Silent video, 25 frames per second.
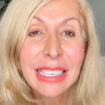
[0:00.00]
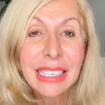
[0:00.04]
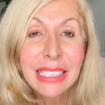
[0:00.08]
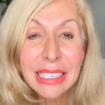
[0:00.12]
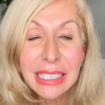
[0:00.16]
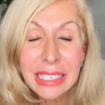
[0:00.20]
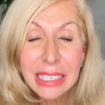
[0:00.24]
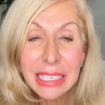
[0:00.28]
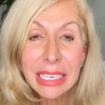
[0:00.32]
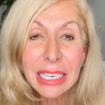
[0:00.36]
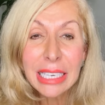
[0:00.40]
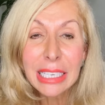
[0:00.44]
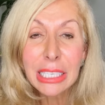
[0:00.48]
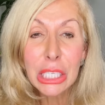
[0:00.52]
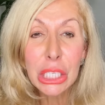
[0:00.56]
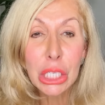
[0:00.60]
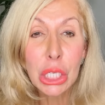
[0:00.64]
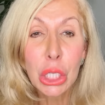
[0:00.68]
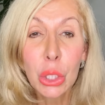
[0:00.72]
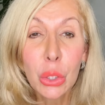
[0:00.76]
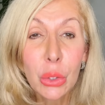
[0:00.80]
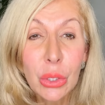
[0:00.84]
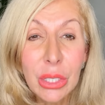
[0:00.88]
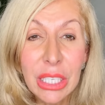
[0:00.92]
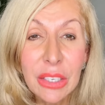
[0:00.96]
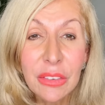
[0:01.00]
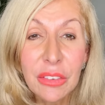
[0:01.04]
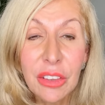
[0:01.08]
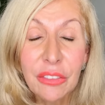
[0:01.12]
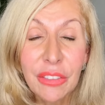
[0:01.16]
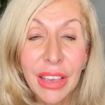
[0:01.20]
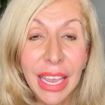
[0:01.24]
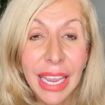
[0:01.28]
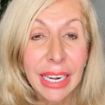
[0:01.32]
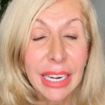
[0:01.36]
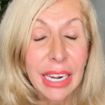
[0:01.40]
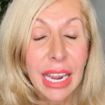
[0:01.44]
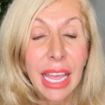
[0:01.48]
This is an exclusive
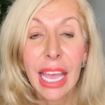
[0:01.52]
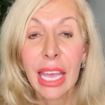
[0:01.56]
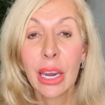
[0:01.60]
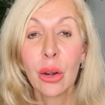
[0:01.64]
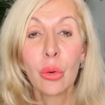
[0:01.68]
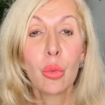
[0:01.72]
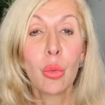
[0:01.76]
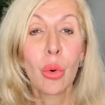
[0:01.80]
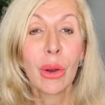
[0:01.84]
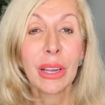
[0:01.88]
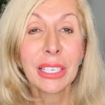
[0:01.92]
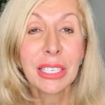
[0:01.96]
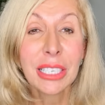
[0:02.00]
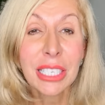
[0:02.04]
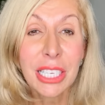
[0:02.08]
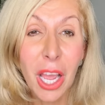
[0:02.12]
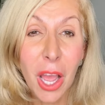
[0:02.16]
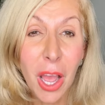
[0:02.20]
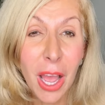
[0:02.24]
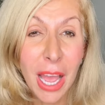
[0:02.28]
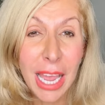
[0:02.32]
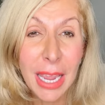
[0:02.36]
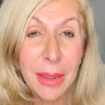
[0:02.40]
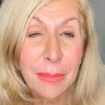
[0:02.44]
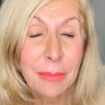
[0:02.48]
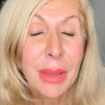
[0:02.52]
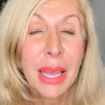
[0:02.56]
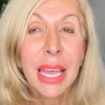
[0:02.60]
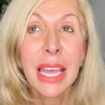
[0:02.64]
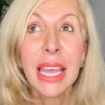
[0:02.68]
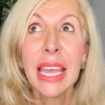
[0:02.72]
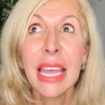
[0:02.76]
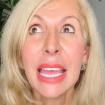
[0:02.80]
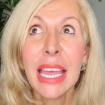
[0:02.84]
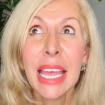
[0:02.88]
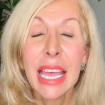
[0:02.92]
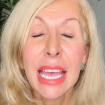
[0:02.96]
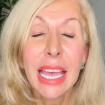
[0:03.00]
event at one time
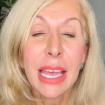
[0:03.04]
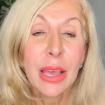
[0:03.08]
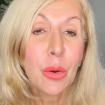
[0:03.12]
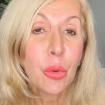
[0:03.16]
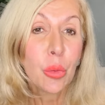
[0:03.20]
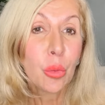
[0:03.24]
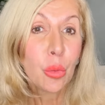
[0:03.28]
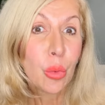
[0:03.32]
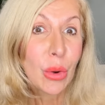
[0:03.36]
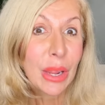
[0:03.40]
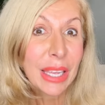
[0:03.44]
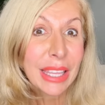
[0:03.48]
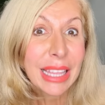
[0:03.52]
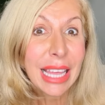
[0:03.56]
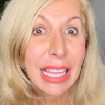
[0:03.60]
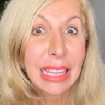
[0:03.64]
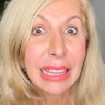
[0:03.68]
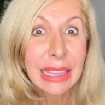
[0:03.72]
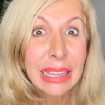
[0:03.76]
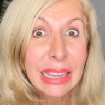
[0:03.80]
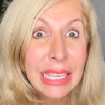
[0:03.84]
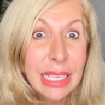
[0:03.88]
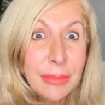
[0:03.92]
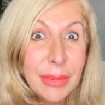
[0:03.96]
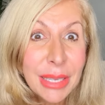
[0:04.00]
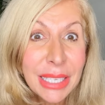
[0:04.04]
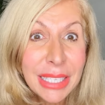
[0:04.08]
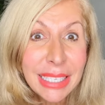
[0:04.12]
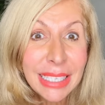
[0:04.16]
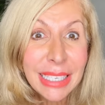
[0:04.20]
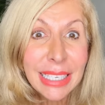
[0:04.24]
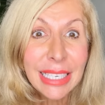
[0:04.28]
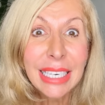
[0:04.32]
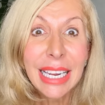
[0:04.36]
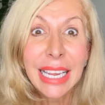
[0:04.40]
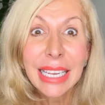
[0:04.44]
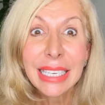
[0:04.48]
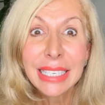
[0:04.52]
with
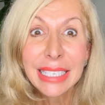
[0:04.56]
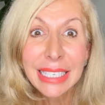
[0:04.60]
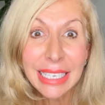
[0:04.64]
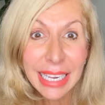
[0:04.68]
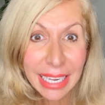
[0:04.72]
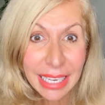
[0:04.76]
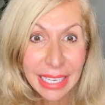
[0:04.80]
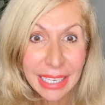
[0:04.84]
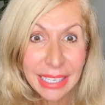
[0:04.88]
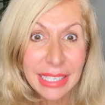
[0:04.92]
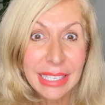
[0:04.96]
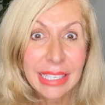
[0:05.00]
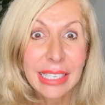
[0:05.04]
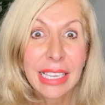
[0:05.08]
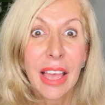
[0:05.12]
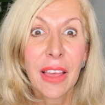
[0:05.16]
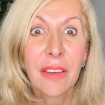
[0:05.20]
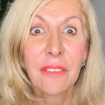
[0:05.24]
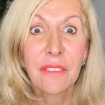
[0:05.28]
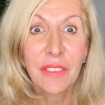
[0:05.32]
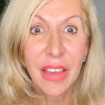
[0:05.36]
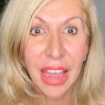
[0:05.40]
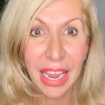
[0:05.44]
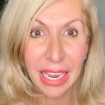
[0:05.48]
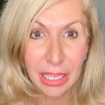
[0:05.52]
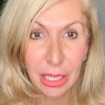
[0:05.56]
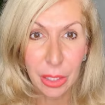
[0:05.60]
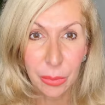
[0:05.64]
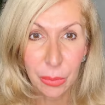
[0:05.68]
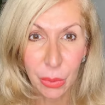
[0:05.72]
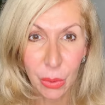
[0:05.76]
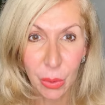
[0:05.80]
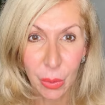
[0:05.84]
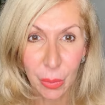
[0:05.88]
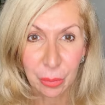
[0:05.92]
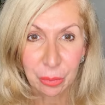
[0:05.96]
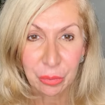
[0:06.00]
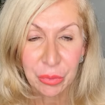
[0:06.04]
limited tickets
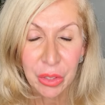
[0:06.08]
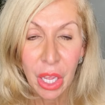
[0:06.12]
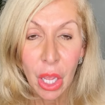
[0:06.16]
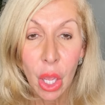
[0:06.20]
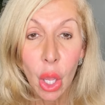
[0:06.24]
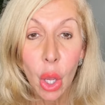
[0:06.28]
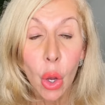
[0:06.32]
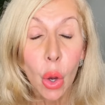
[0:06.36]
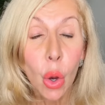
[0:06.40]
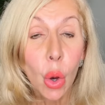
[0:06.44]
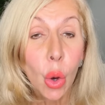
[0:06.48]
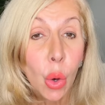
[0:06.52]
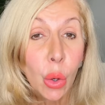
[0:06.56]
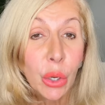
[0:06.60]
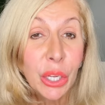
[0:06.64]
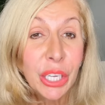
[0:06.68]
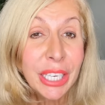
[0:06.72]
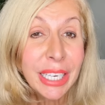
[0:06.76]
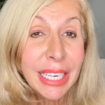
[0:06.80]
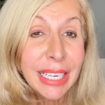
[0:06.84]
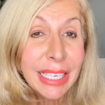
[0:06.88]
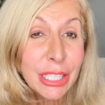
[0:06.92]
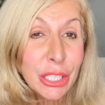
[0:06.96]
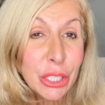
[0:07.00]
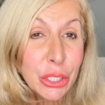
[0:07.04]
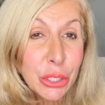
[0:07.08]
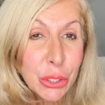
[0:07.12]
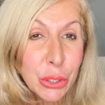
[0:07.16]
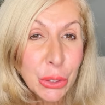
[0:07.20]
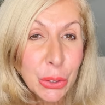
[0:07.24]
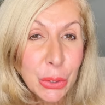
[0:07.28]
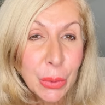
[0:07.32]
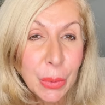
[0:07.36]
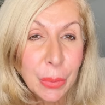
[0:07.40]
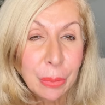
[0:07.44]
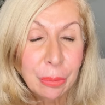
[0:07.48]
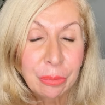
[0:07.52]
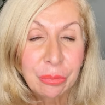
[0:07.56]
available. All you need to
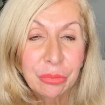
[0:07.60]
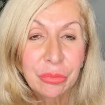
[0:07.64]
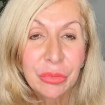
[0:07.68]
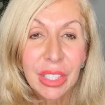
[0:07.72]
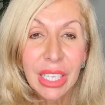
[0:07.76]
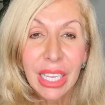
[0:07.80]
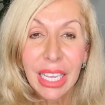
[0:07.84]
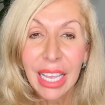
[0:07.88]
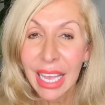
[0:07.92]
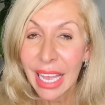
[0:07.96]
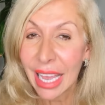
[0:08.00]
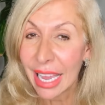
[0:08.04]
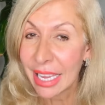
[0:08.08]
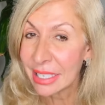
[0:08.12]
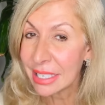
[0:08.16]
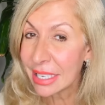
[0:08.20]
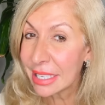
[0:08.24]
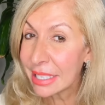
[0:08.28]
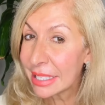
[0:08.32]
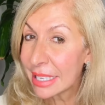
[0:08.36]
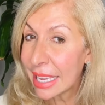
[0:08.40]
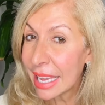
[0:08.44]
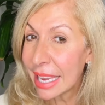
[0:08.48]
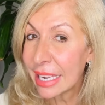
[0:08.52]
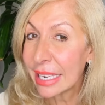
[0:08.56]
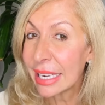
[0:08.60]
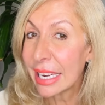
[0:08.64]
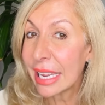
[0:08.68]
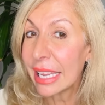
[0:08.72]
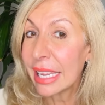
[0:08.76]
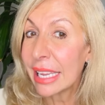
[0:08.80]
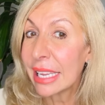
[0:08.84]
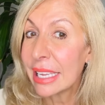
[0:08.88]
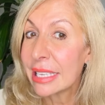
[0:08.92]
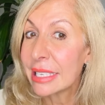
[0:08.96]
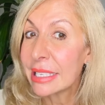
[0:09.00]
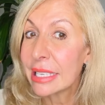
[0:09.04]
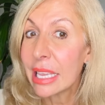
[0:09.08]
do, as I said,
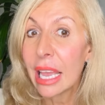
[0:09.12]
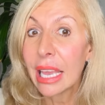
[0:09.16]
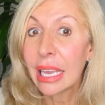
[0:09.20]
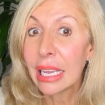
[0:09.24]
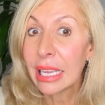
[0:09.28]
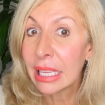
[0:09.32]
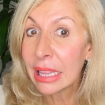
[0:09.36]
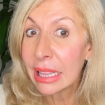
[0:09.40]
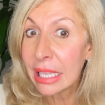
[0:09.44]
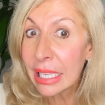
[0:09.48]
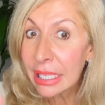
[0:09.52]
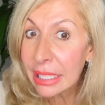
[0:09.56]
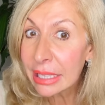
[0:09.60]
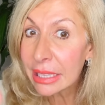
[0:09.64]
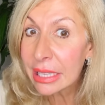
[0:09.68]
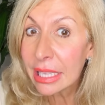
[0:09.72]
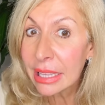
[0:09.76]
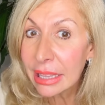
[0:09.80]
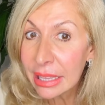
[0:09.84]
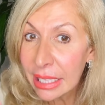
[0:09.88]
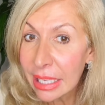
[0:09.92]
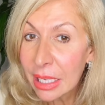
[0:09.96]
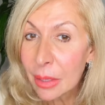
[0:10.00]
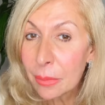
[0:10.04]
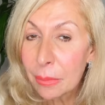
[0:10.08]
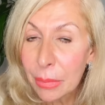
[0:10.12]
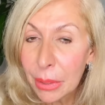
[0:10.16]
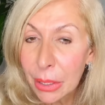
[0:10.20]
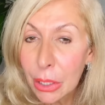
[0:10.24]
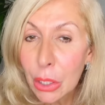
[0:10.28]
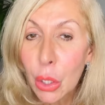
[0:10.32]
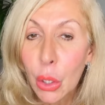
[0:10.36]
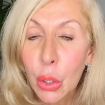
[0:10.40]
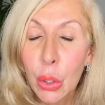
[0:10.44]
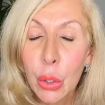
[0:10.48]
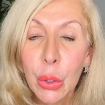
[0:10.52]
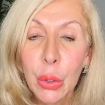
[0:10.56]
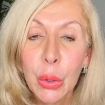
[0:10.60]
is click the link
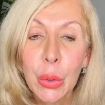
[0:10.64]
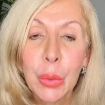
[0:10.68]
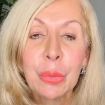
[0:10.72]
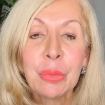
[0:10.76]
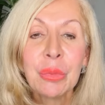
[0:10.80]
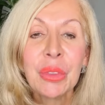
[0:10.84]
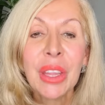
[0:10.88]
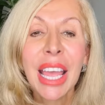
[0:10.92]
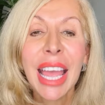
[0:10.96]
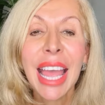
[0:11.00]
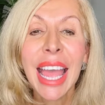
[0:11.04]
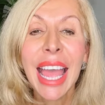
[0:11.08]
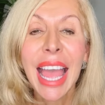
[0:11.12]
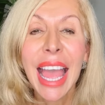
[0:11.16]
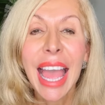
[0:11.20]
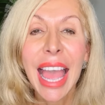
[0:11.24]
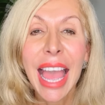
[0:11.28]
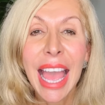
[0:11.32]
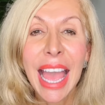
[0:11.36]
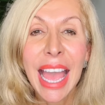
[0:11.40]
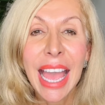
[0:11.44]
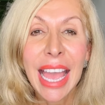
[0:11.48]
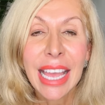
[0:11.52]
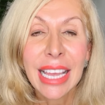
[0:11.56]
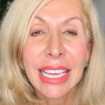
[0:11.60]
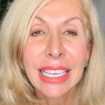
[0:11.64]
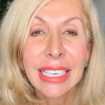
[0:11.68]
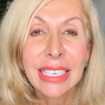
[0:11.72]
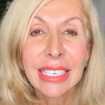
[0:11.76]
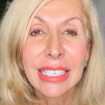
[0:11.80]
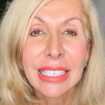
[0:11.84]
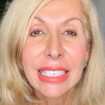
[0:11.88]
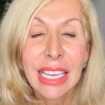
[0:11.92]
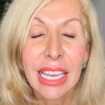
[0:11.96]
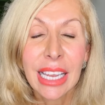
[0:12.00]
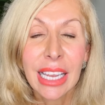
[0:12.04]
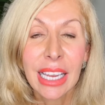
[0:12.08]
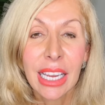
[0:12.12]
below
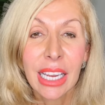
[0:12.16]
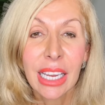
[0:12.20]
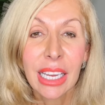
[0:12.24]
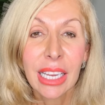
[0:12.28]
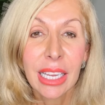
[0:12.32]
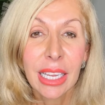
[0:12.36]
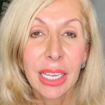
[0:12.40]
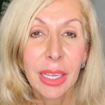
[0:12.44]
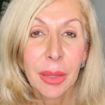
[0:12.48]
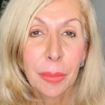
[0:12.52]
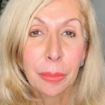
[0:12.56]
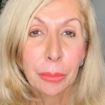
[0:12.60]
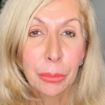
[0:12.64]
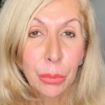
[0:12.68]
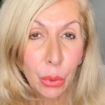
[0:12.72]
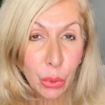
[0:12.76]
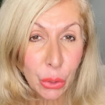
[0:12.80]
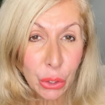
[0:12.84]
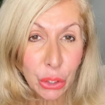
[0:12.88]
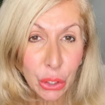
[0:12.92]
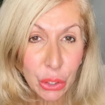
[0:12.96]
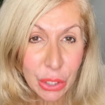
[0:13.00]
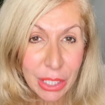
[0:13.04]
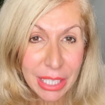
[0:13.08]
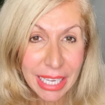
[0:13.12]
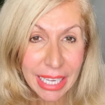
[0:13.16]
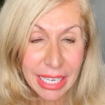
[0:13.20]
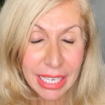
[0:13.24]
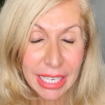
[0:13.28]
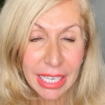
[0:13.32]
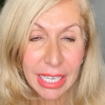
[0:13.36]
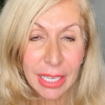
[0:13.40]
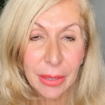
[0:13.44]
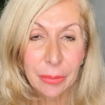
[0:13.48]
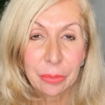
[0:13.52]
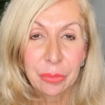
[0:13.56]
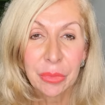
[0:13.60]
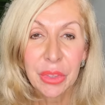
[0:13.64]
and book your
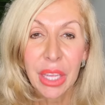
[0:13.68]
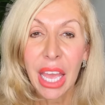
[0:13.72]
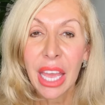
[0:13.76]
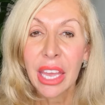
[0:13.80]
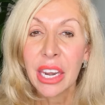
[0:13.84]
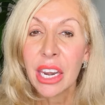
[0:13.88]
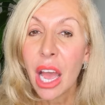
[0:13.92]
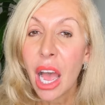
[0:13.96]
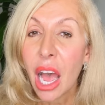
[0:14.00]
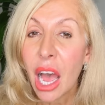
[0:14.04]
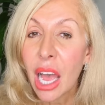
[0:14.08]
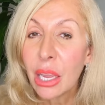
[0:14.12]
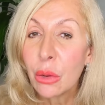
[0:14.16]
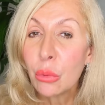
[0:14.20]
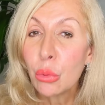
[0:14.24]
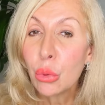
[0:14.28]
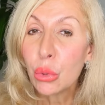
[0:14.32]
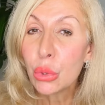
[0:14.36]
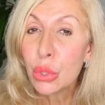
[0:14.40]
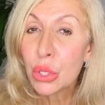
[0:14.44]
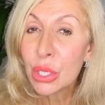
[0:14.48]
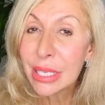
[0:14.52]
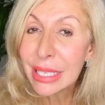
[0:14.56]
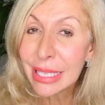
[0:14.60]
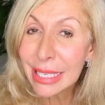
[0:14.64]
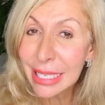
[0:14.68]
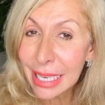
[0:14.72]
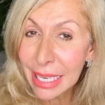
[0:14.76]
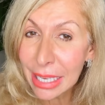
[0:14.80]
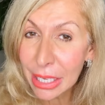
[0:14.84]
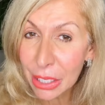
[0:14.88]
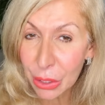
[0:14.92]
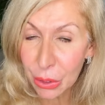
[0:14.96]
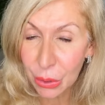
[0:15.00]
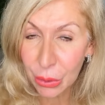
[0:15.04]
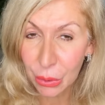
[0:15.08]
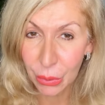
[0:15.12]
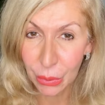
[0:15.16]
ticket, and I will see
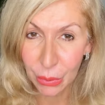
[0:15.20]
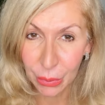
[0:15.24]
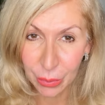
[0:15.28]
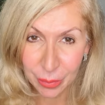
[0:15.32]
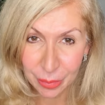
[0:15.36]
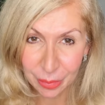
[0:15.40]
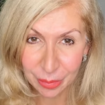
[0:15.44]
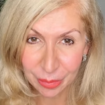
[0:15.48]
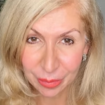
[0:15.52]
you